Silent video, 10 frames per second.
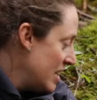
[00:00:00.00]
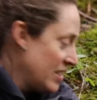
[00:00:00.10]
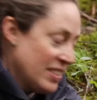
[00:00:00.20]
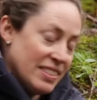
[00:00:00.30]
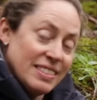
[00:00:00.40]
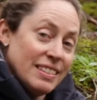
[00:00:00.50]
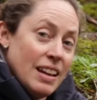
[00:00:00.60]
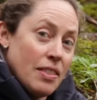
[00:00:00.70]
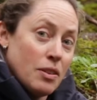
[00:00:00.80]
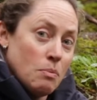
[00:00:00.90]
This is
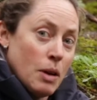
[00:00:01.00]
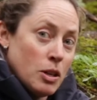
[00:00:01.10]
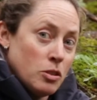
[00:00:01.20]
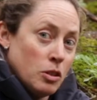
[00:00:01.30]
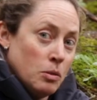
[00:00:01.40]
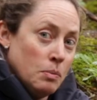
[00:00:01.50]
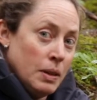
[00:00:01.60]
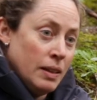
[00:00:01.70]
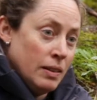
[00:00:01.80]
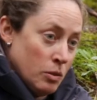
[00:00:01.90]
another mushroom
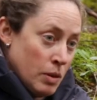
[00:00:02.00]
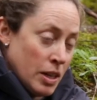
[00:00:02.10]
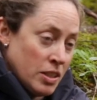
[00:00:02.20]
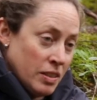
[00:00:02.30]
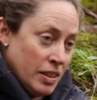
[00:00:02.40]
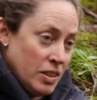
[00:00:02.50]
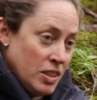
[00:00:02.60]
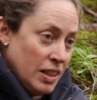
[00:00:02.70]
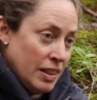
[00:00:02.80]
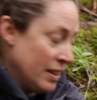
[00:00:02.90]
in the RUSSULA
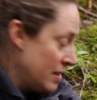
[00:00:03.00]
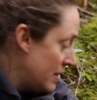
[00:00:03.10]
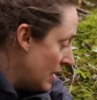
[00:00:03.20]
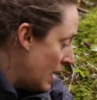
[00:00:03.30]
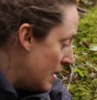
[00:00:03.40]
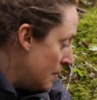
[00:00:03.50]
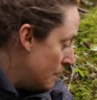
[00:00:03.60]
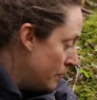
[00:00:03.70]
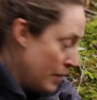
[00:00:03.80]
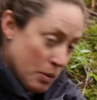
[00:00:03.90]
genus
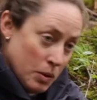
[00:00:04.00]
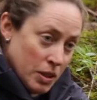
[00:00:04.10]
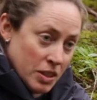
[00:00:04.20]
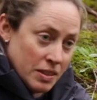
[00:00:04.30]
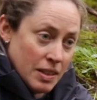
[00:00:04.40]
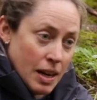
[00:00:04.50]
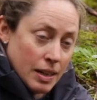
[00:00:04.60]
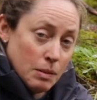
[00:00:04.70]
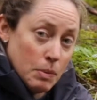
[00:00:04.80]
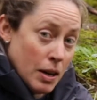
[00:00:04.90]
that we just
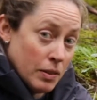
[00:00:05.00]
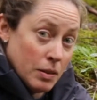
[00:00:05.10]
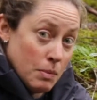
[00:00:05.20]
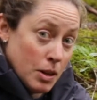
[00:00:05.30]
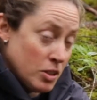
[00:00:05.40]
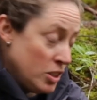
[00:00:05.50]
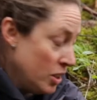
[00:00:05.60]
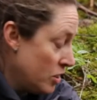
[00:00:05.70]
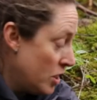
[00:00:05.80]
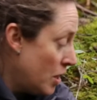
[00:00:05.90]
talked about, the maraschino
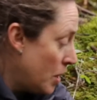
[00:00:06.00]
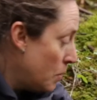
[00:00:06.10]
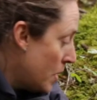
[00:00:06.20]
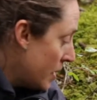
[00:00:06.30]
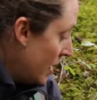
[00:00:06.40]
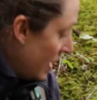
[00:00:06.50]
cherry one.